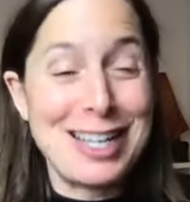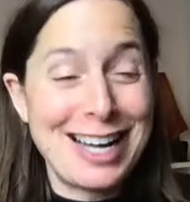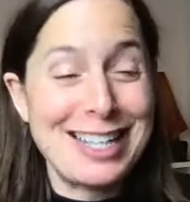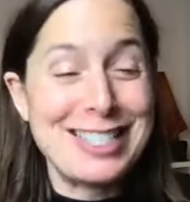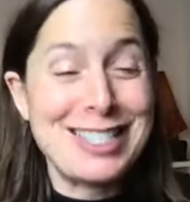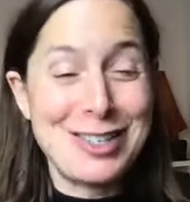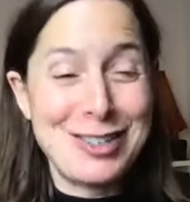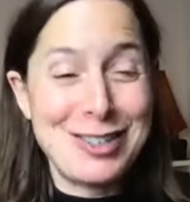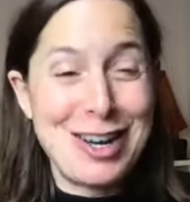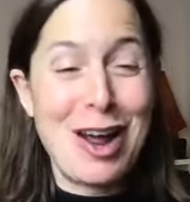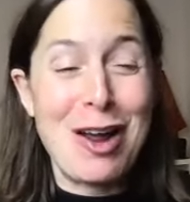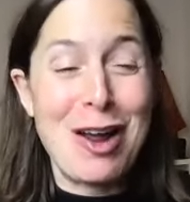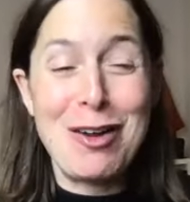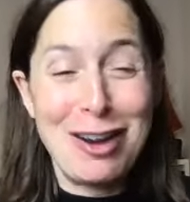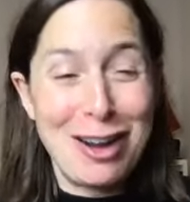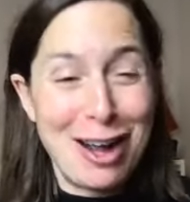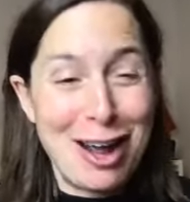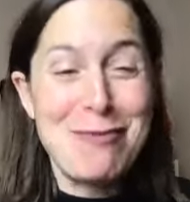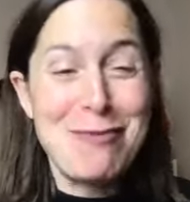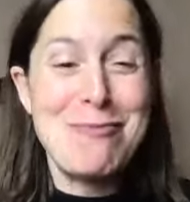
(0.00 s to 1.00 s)
do know
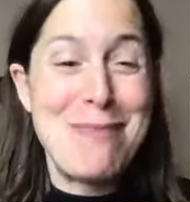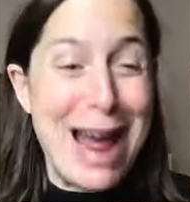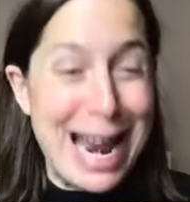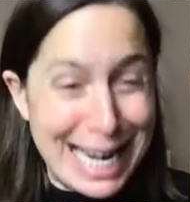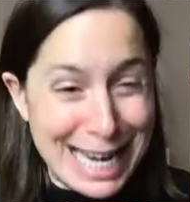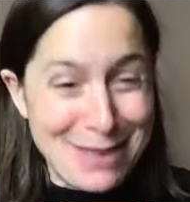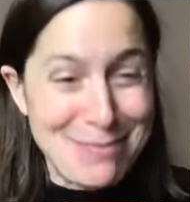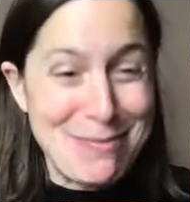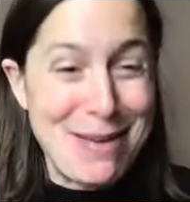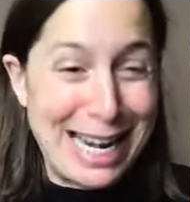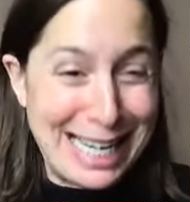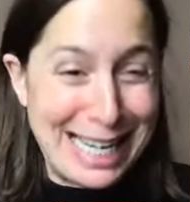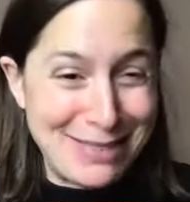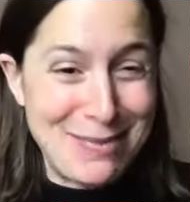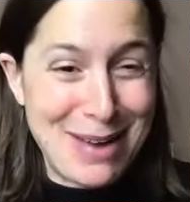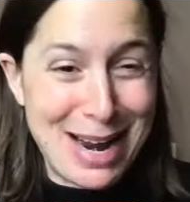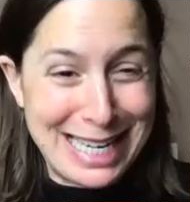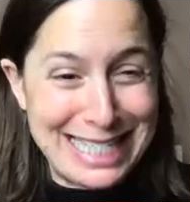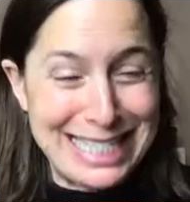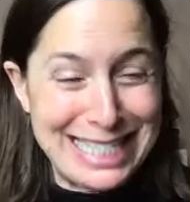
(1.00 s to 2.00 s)

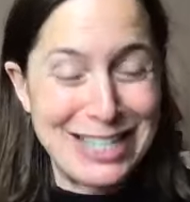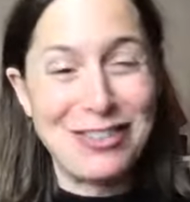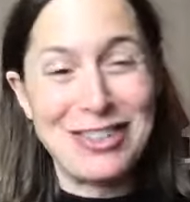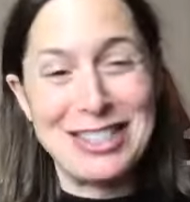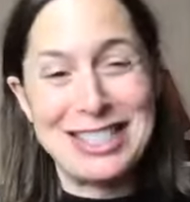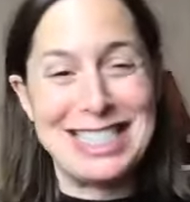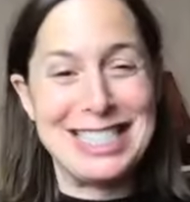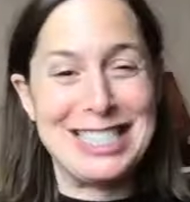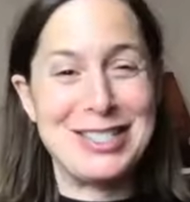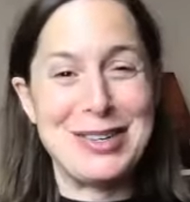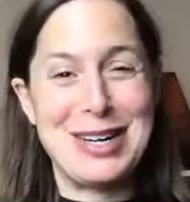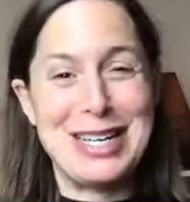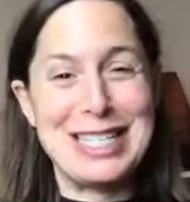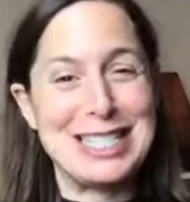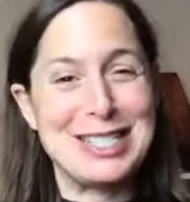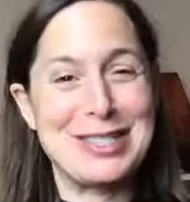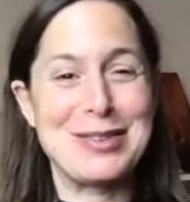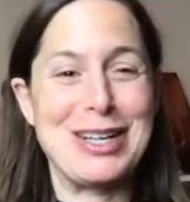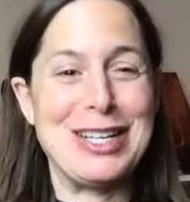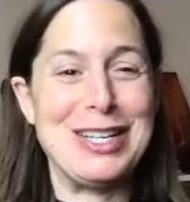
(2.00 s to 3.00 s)
many different
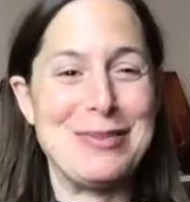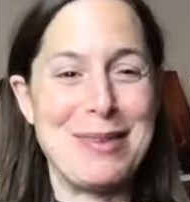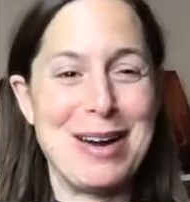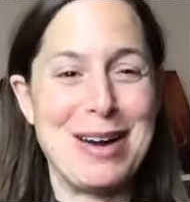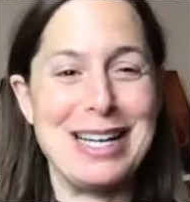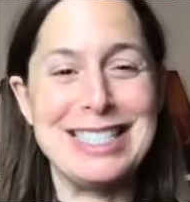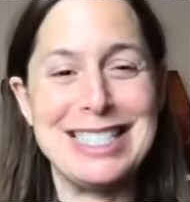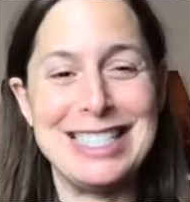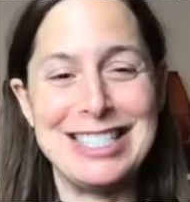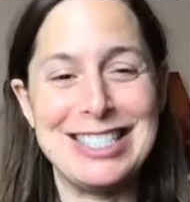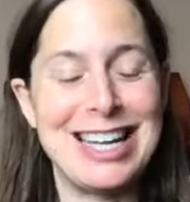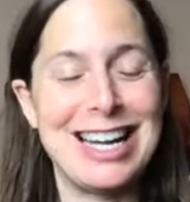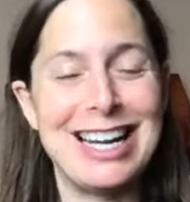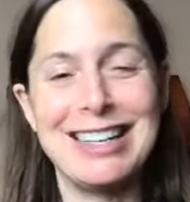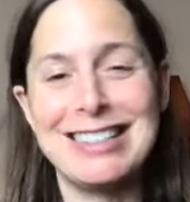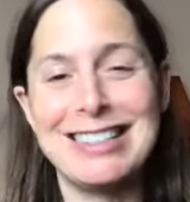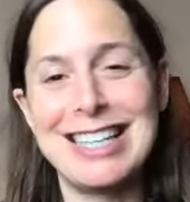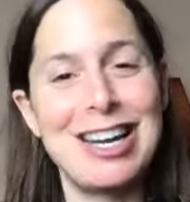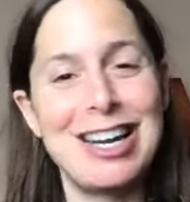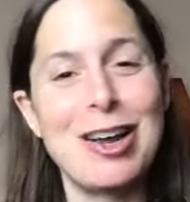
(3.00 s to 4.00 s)
situations where you might teach
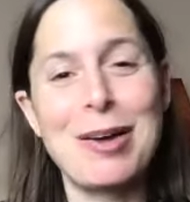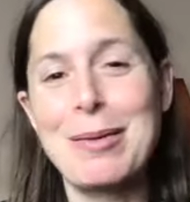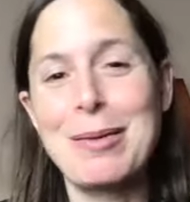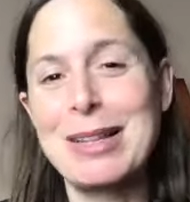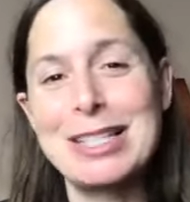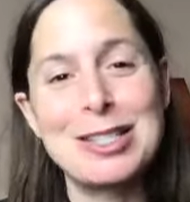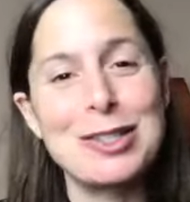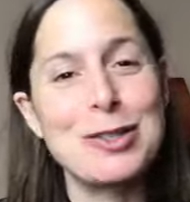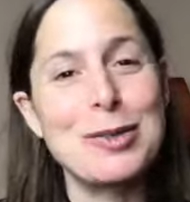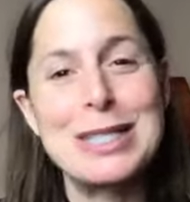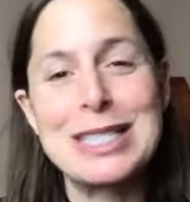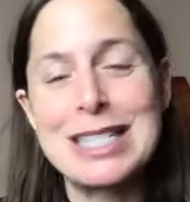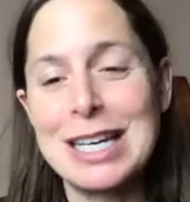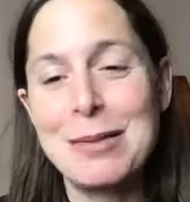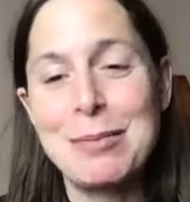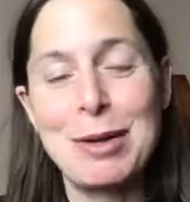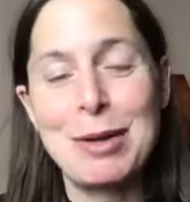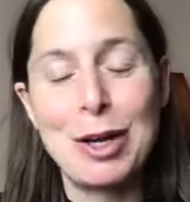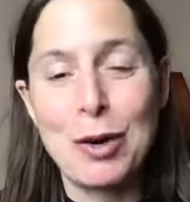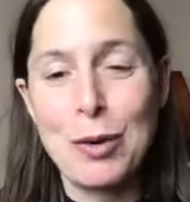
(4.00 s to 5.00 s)
chair yoga, but there's always going
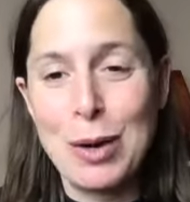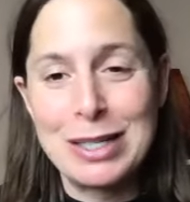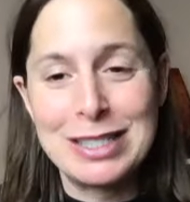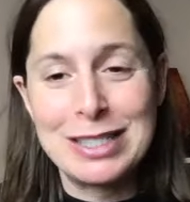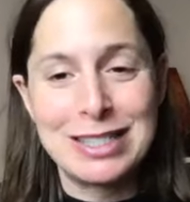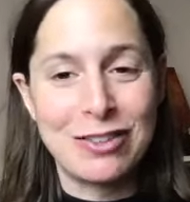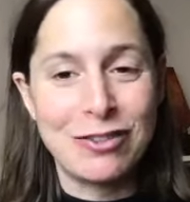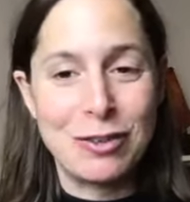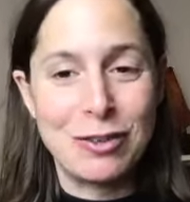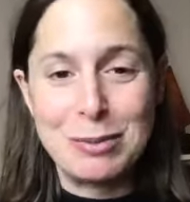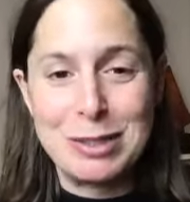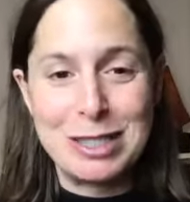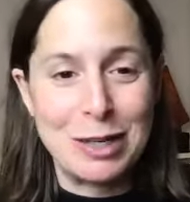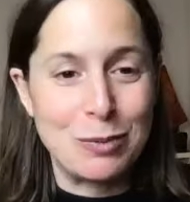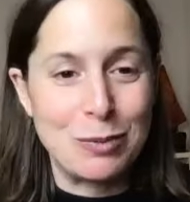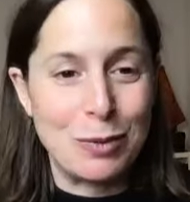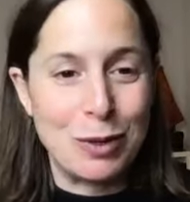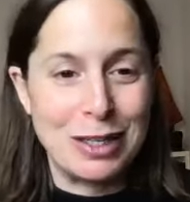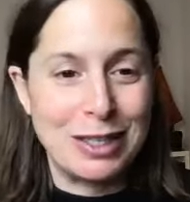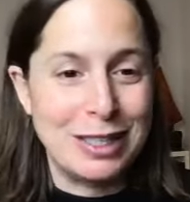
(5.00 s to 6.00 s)
to be a question from
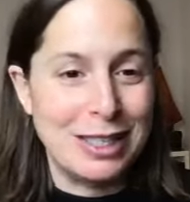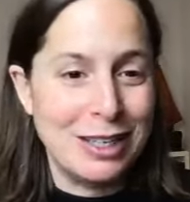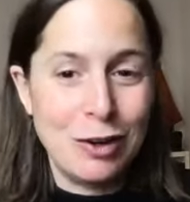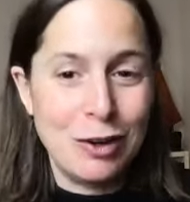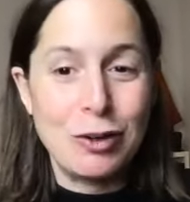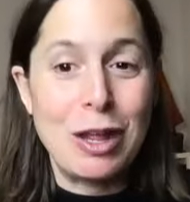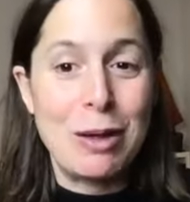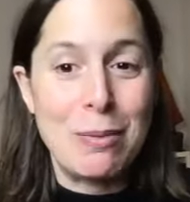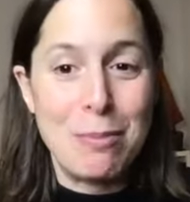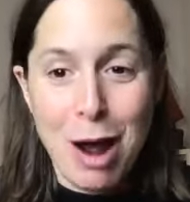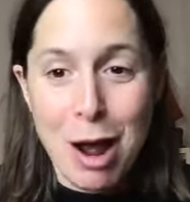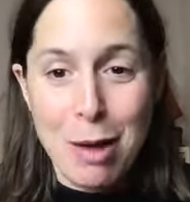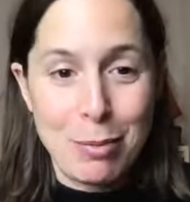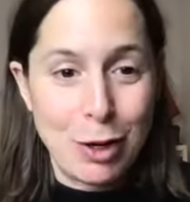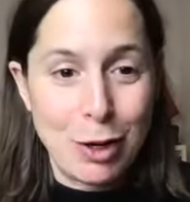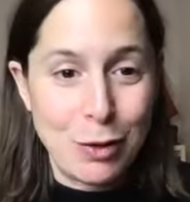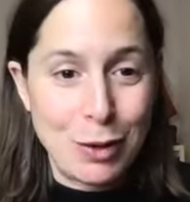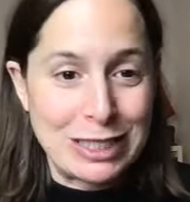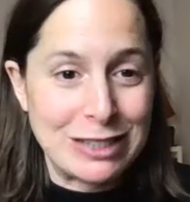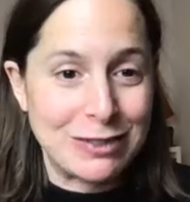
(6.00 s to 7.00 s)
someone, or there might be
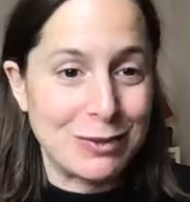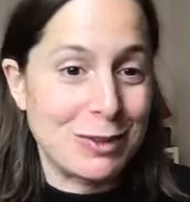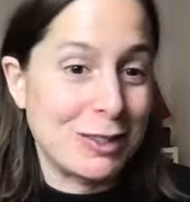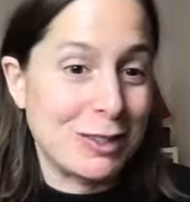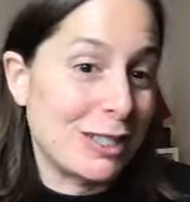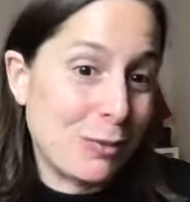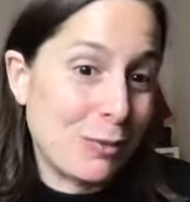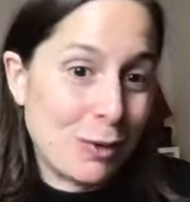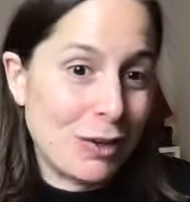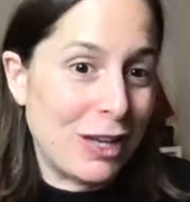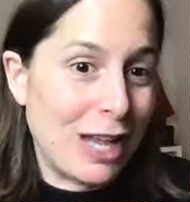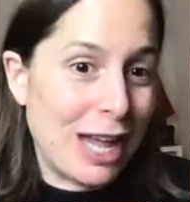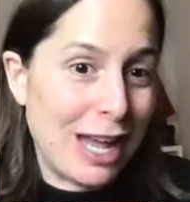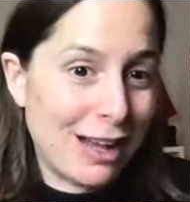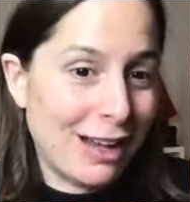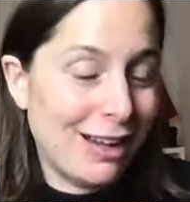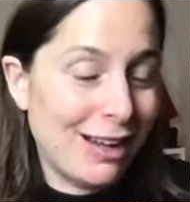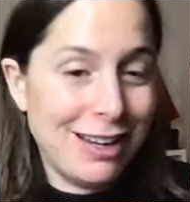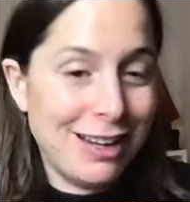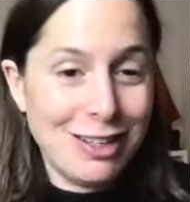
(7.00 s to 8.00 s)
a question from someone
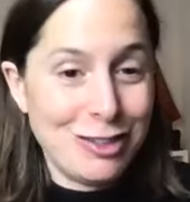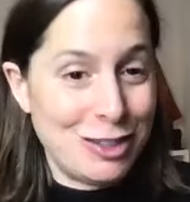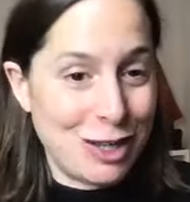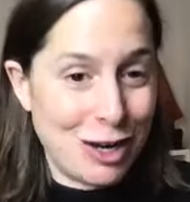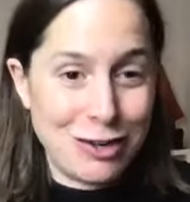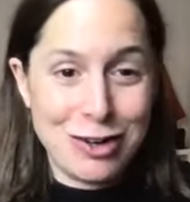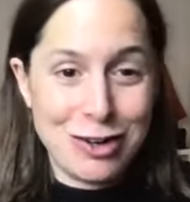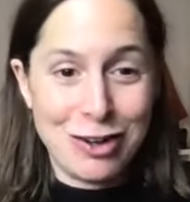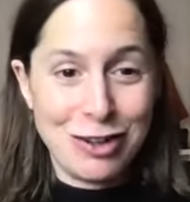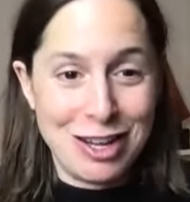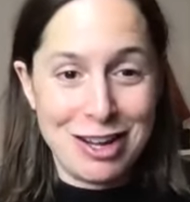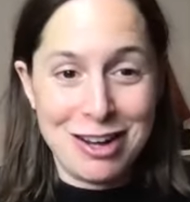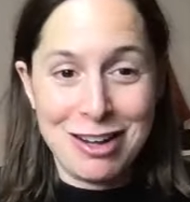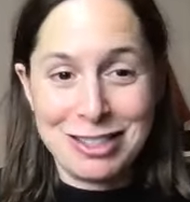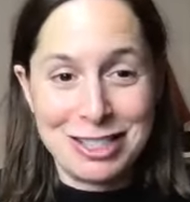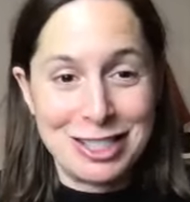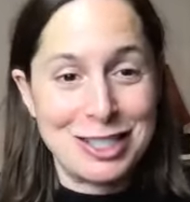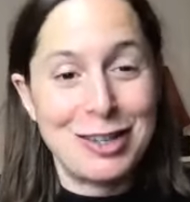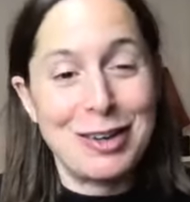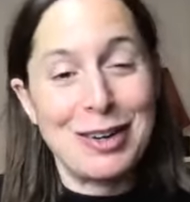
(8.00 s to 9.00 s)
that you don't know the
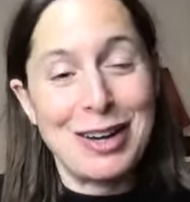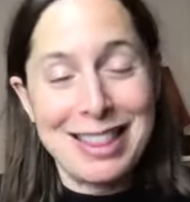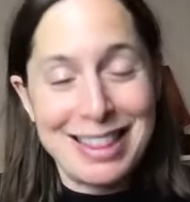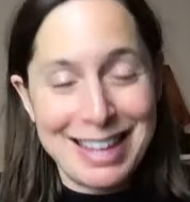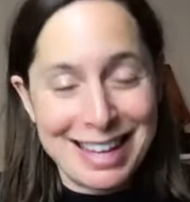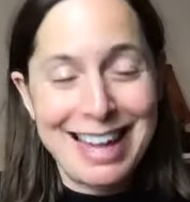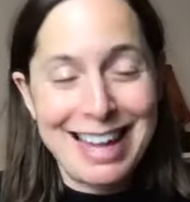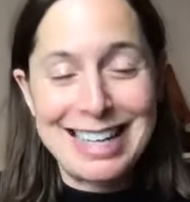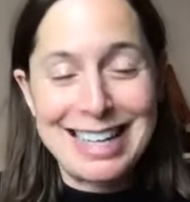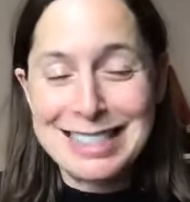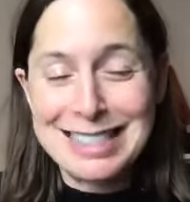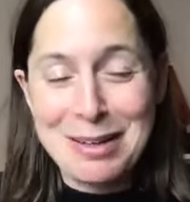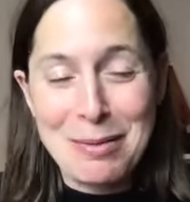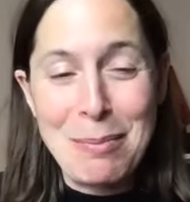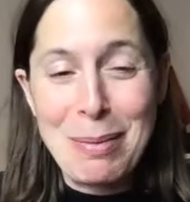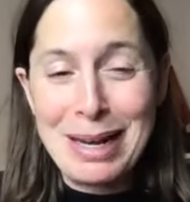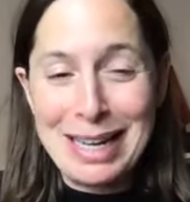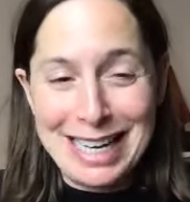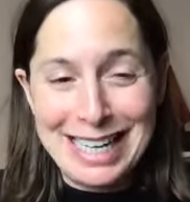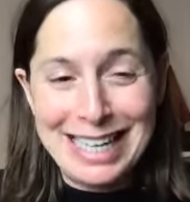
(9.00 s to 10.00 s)
answer to. And I think that is
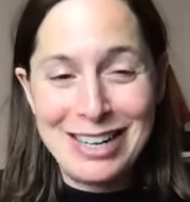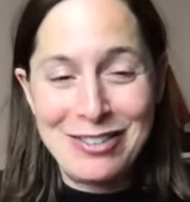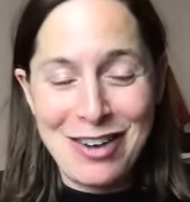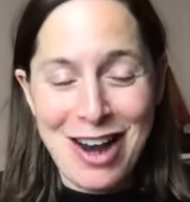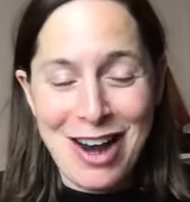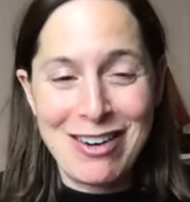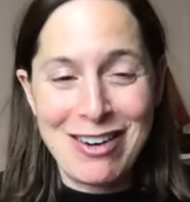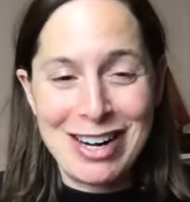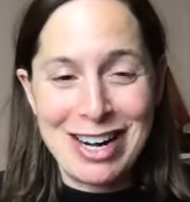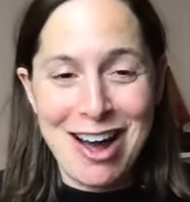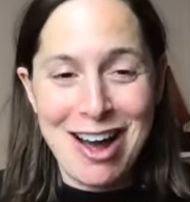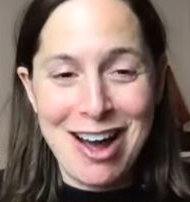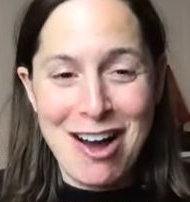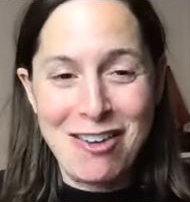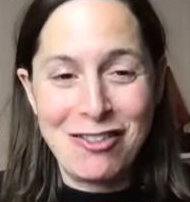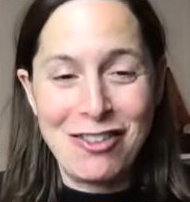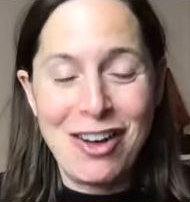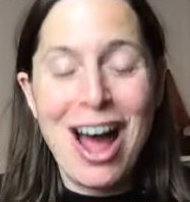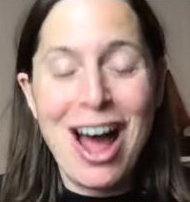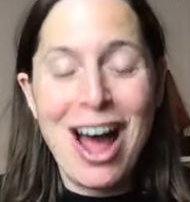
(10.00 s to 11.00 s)
completely fair enough.